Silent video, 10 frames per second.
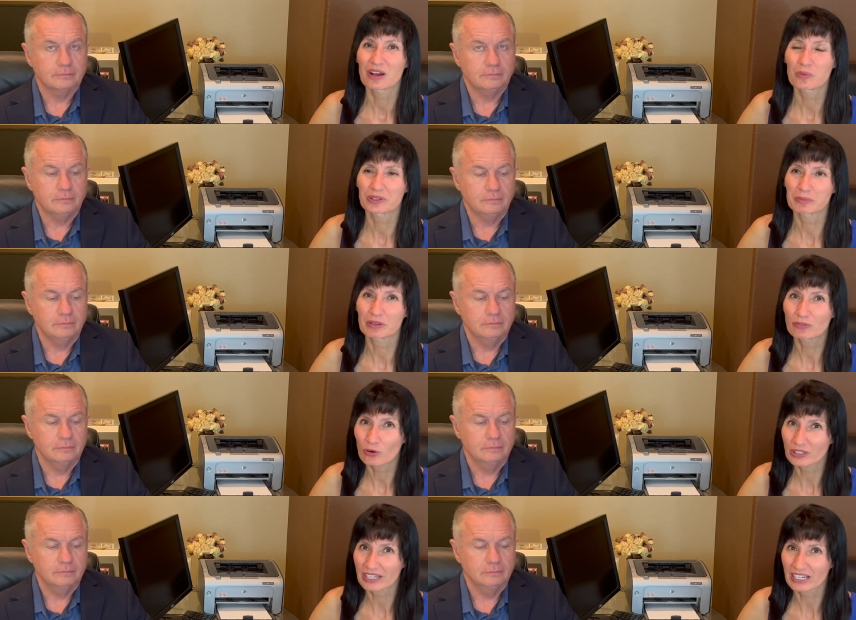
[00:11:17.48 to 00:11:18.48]
Speaker 1: when, before
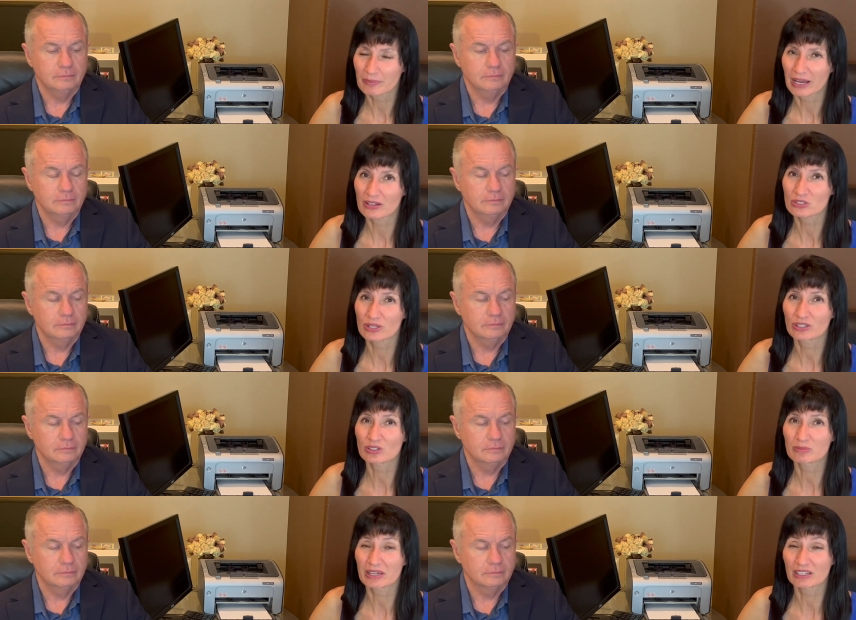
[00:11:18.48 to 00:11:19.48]
they come out, so that you
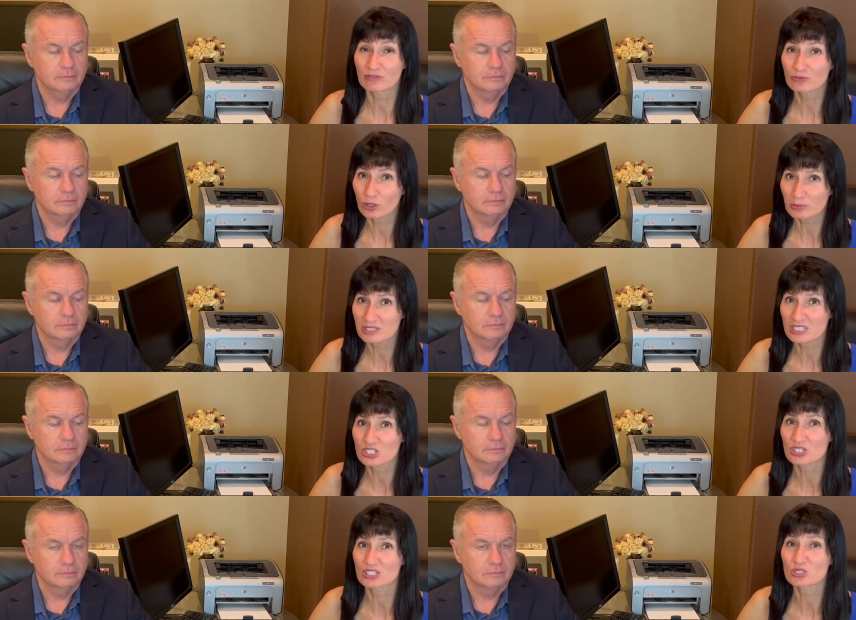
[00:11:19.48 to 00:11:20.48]
can make an informed decision
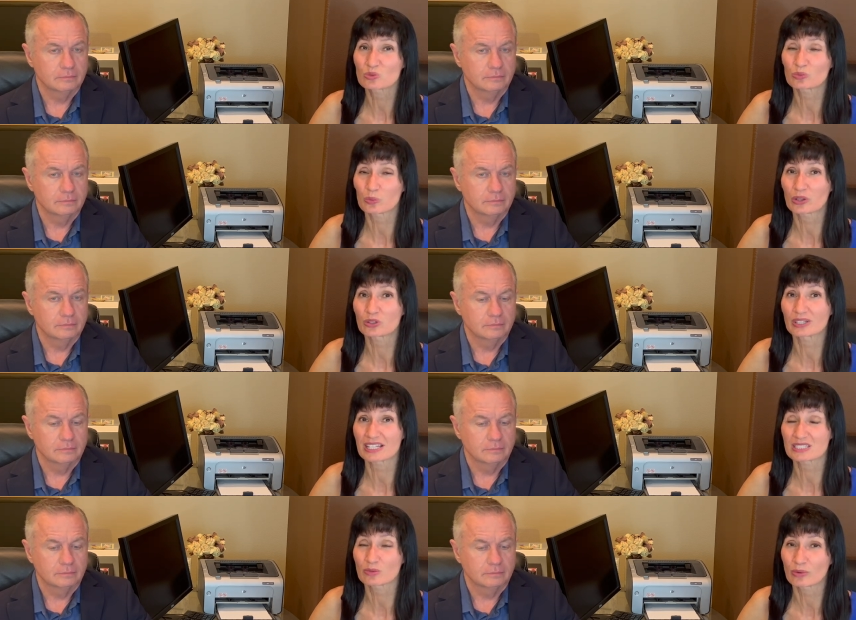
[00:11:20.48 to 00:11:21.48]
as to whether
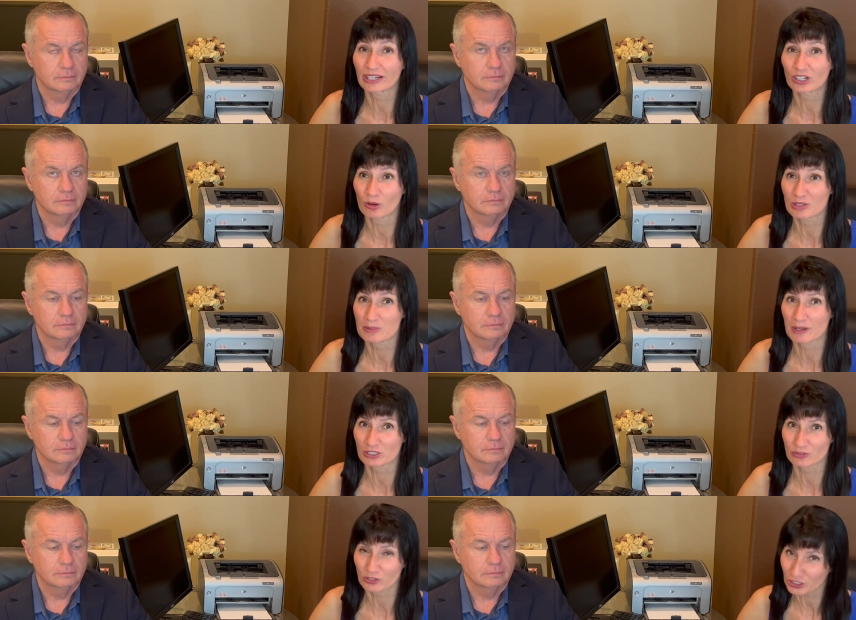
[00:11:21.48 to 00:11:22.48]
that's the right home inspector
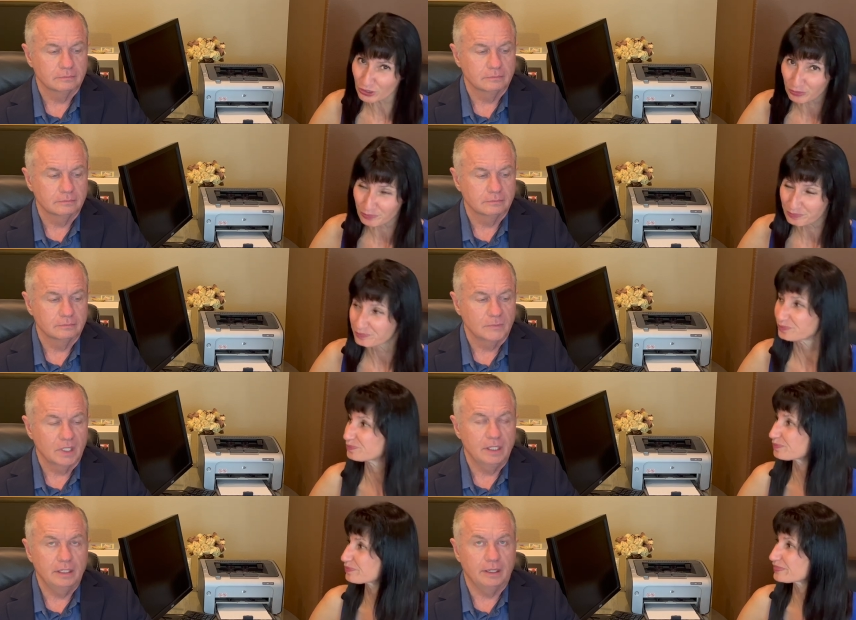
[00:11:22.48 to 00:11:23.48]
for you.
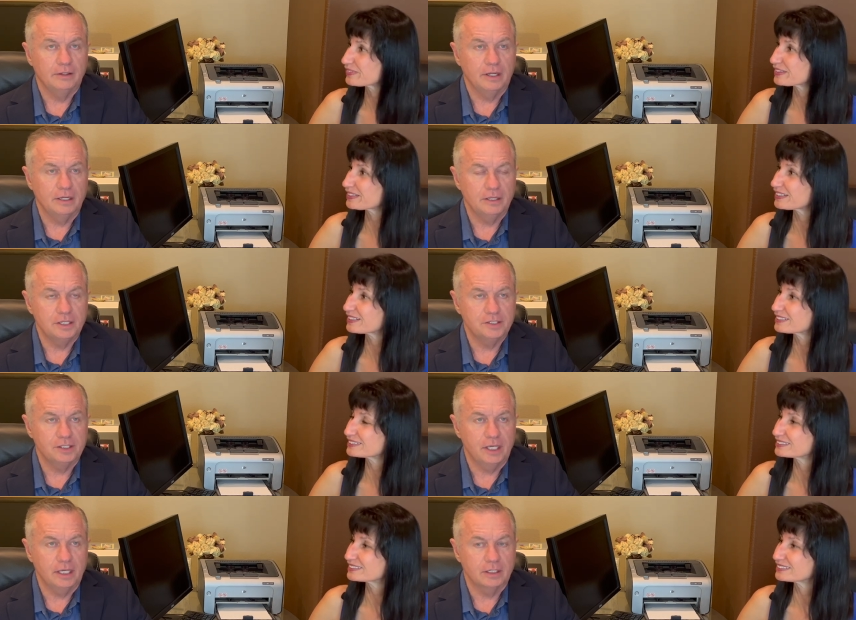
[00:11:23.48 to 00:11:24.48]
Speaker 2: No, none of these
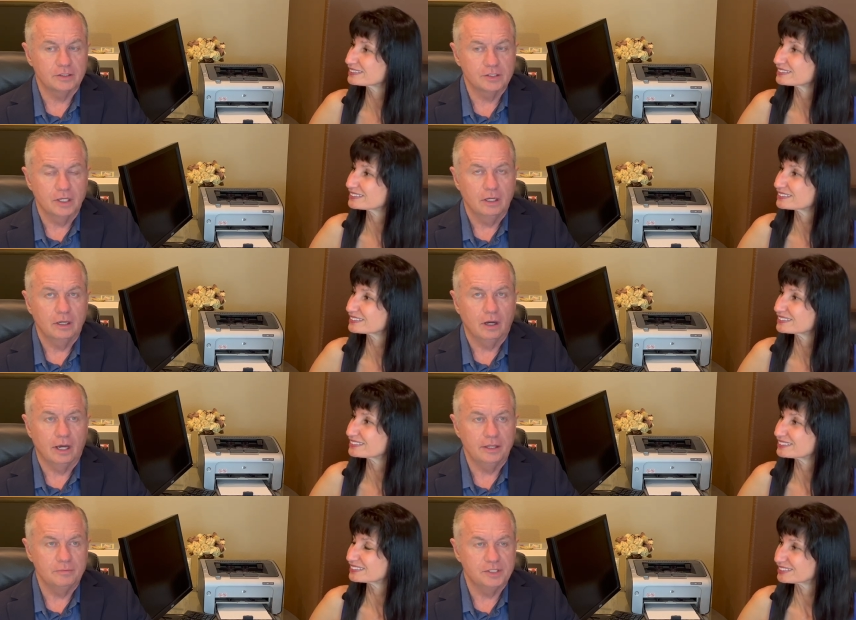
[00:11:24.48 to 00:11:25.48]
things
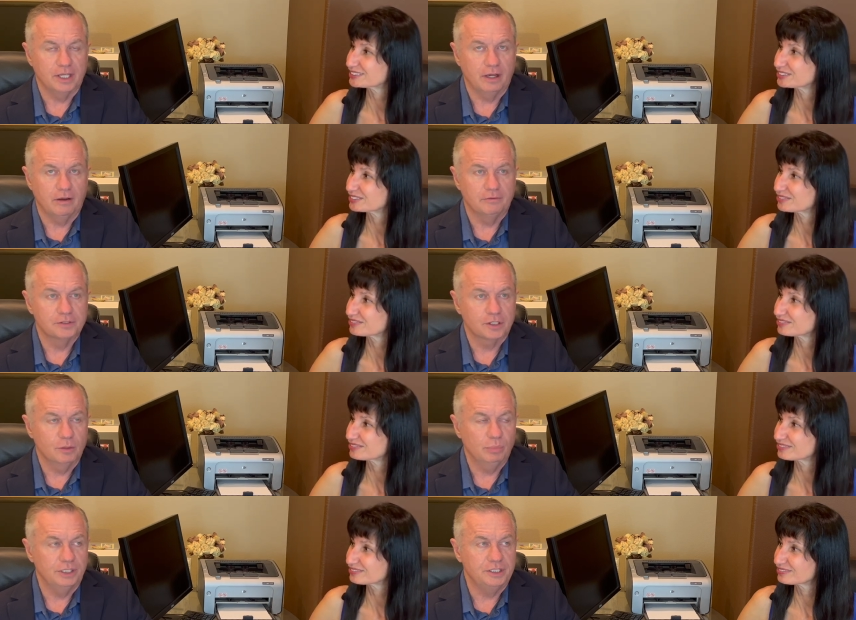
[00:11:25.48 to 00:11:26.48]
on themselves
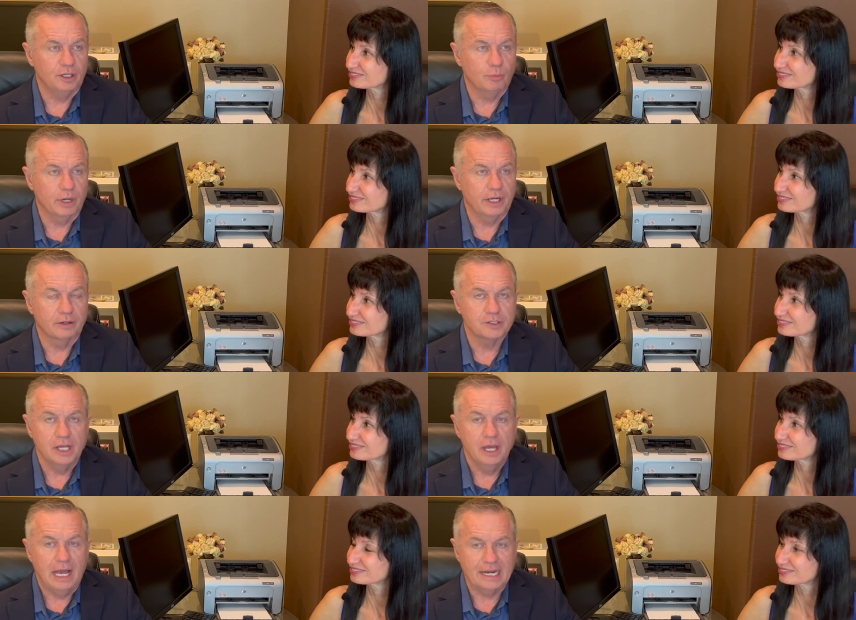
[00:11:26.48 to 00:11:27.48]
complete deal breakers.
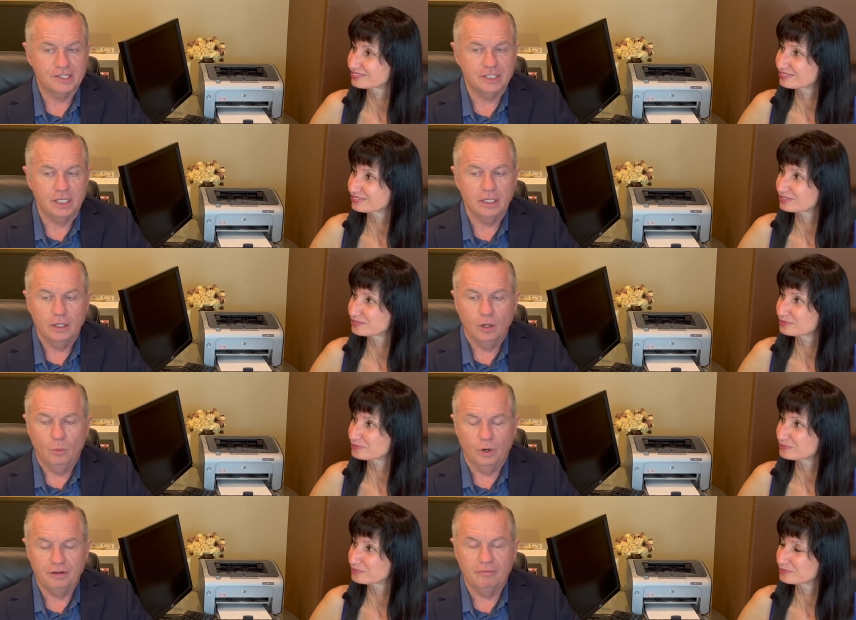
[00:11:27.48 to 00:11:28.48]
Actually,
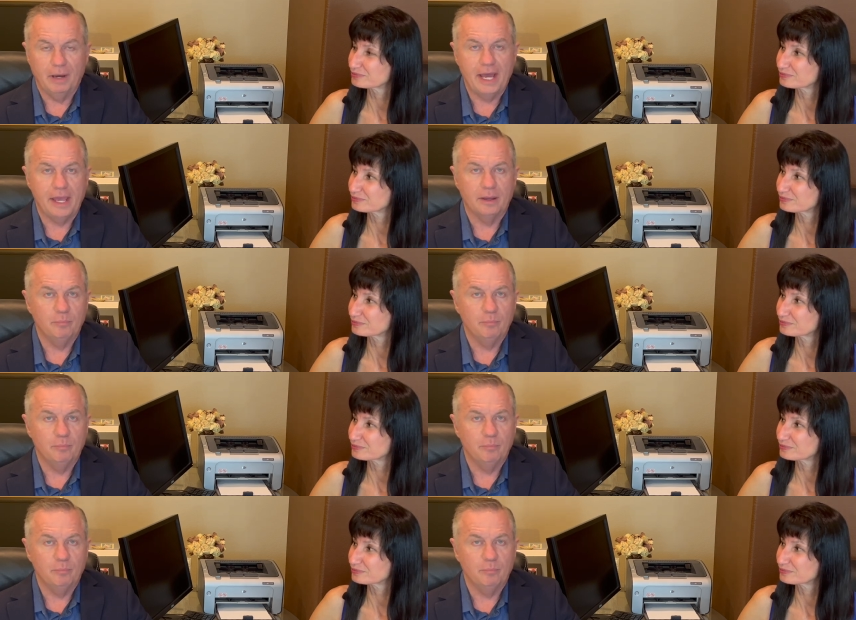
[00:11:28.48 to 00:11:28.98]
one of my